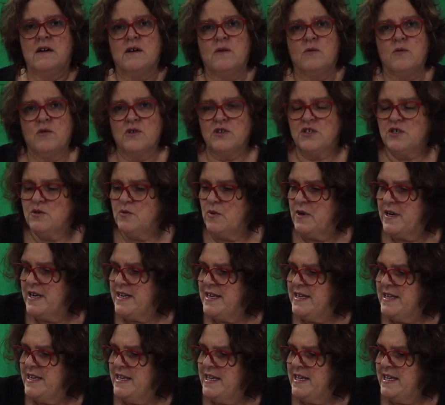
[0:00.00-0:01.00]
What do I
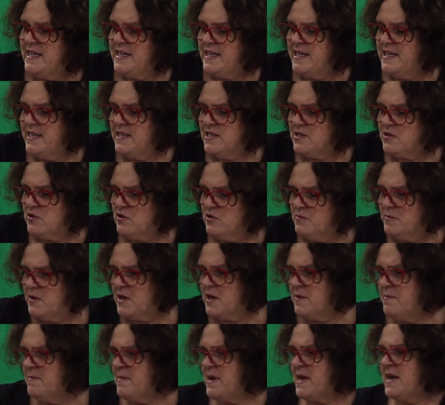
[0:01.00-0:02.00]
need on
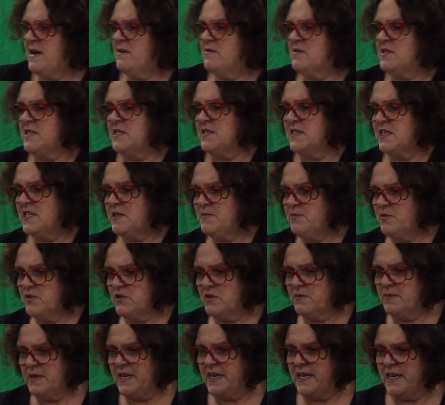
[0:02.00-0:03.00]
my mountains? Let's put
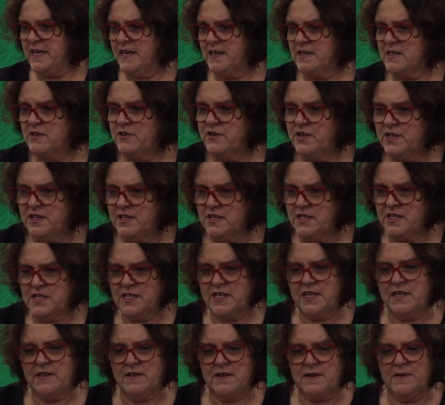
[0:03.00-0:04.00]
them here so you can
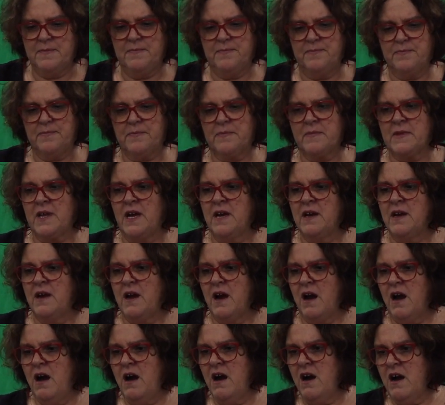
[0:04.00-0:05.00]
see them.
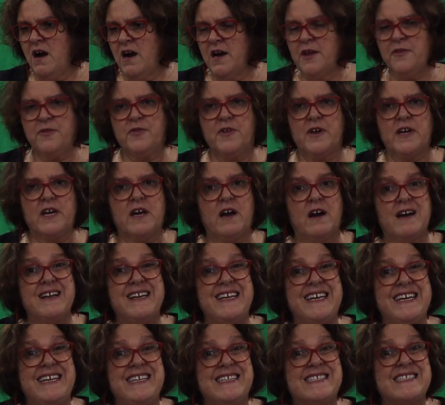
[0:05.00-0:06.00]
I think I
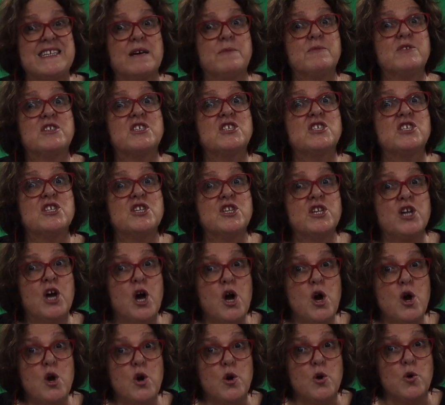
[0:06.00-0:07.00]
need some
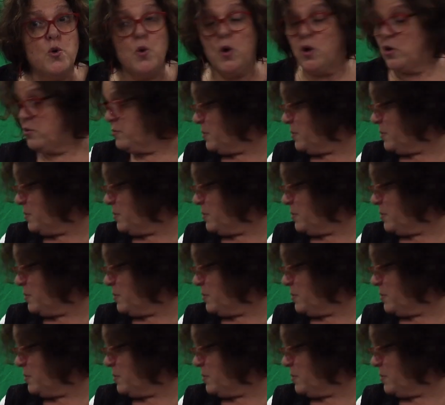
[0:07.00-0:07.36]
snow on